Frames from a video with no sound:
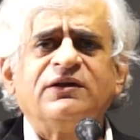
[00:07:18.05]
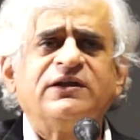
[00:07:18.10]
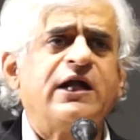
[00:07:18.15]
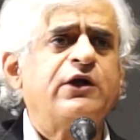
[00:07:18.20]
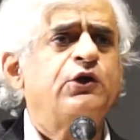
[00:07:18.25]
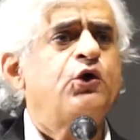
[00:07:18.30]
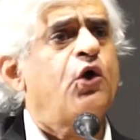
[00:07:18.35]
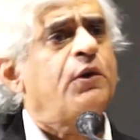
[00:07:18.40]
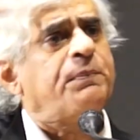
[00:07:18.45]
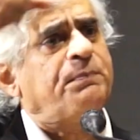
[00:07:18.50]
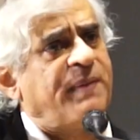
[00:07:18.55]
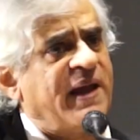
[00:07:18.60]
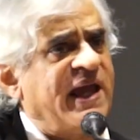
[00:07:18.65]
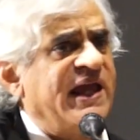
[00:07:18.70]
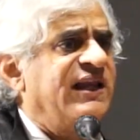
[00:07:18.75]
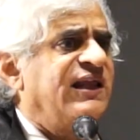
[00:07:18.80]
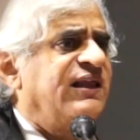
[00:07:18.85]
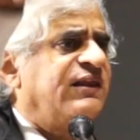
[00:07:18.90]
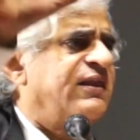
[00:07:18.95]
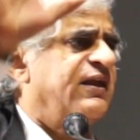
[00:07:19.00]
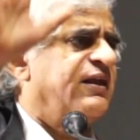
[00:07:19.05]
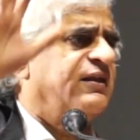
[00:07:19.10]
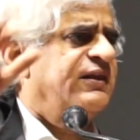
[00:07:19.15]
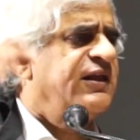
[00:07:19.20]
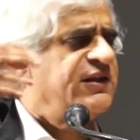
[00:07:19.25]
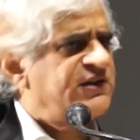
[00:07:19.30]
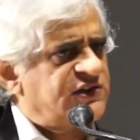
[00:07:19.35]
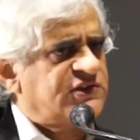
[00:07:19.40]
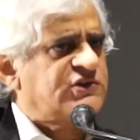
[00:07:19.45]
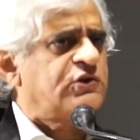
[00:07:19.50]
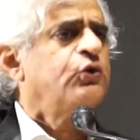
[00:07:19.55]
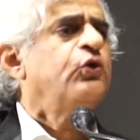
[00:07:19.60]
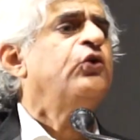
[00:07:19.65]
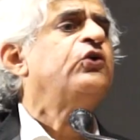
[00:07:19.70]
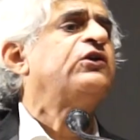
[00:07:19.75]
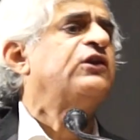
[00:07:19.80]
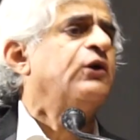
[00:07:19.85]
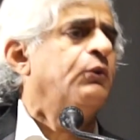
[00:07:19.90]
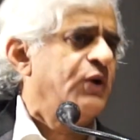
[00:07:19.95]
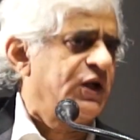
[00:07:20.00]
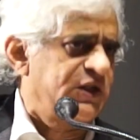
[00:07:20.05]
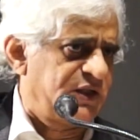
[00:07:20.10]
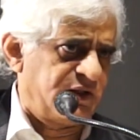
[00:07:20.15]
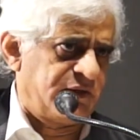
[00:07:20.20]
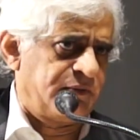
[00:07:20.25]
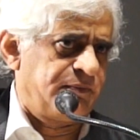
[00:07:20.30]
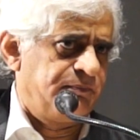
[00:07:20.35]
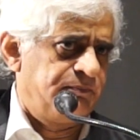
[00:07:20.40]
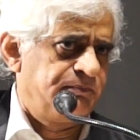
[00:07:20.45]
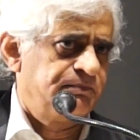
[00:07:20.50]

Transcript: that don't pay anything. They just loot the water.